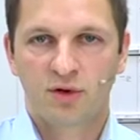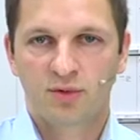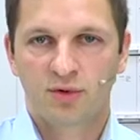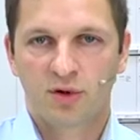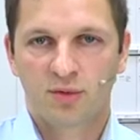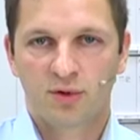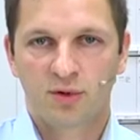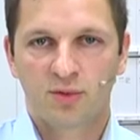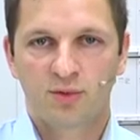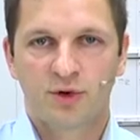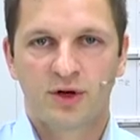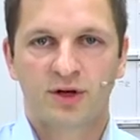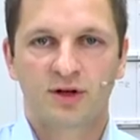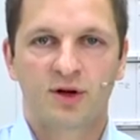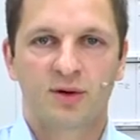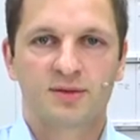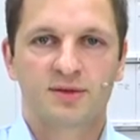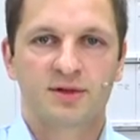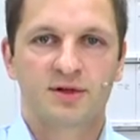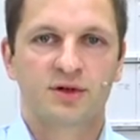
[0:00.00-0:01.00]
problem when it
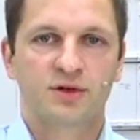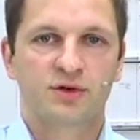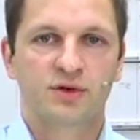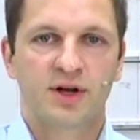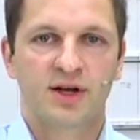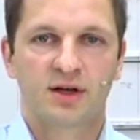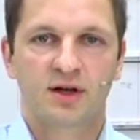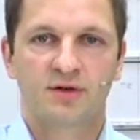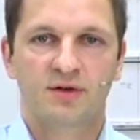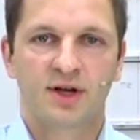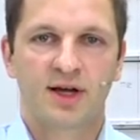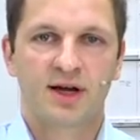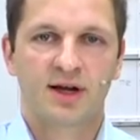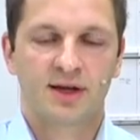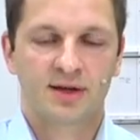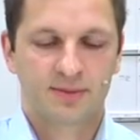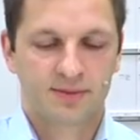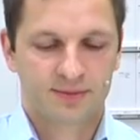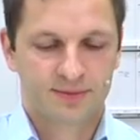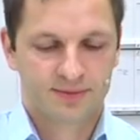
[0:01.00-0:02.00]
comes to the training of A
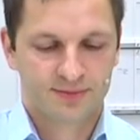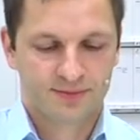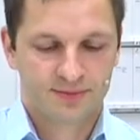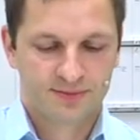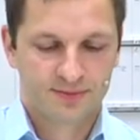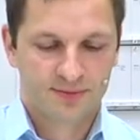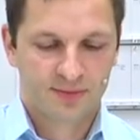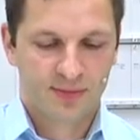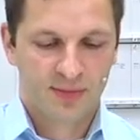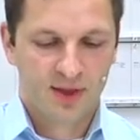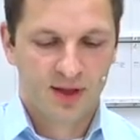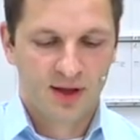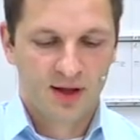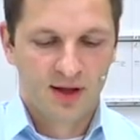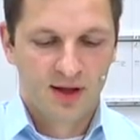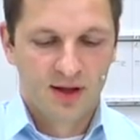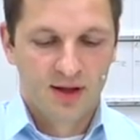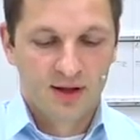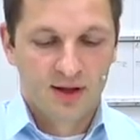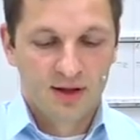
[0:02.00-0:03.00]
I.
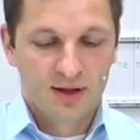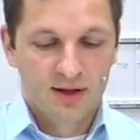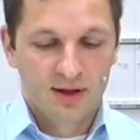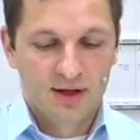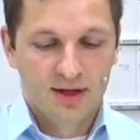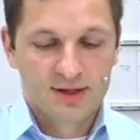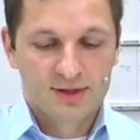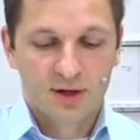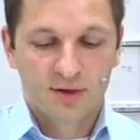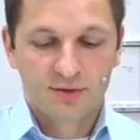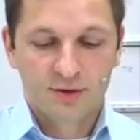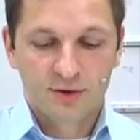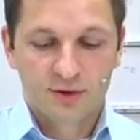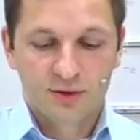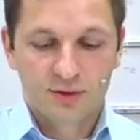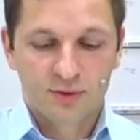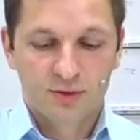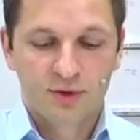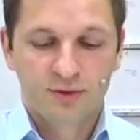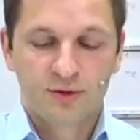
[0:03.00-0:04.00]
It is
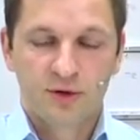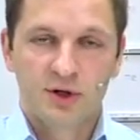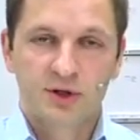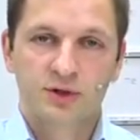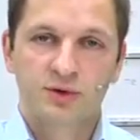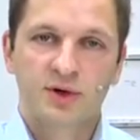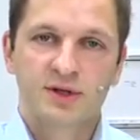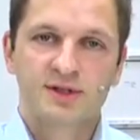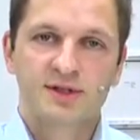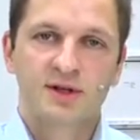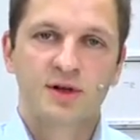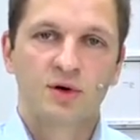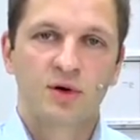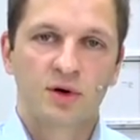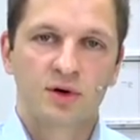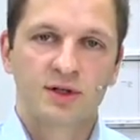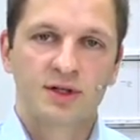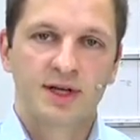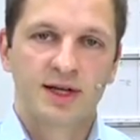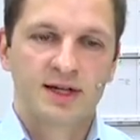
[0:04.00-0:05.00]
often referred to as the
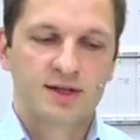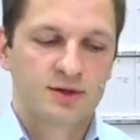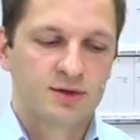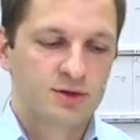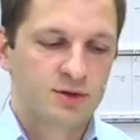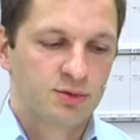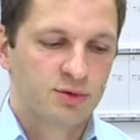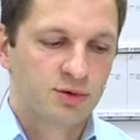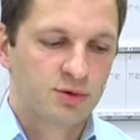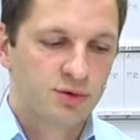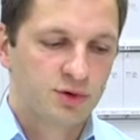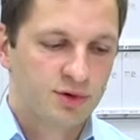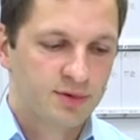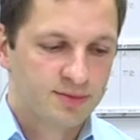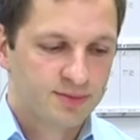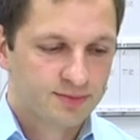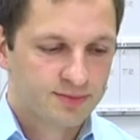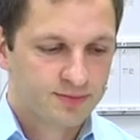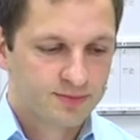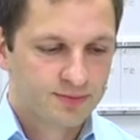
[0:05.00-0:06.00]
long-tail
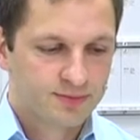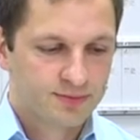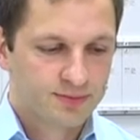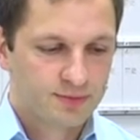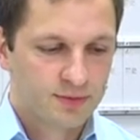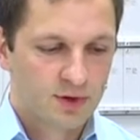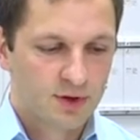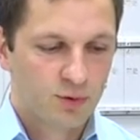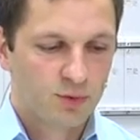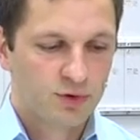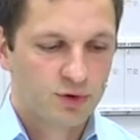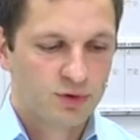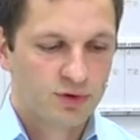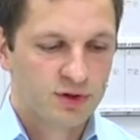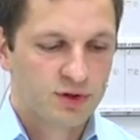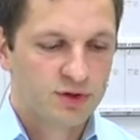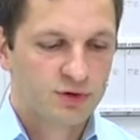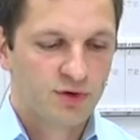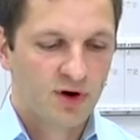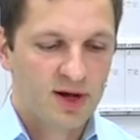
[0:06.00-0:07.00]
distribution, which
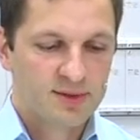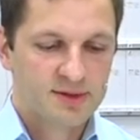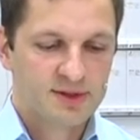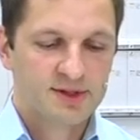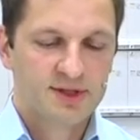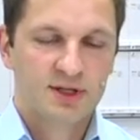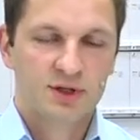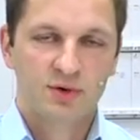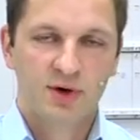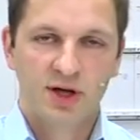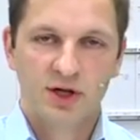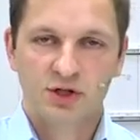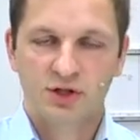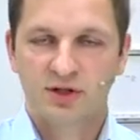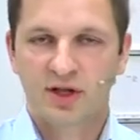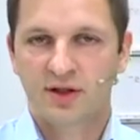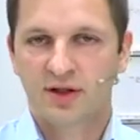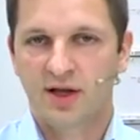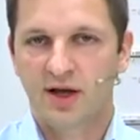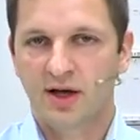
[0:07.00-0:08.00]
describes the situation
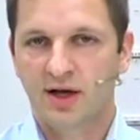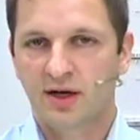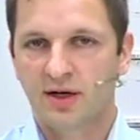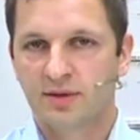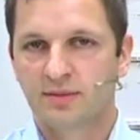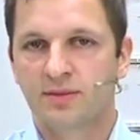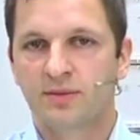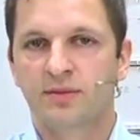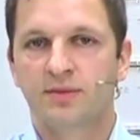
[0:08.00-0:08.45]
that there are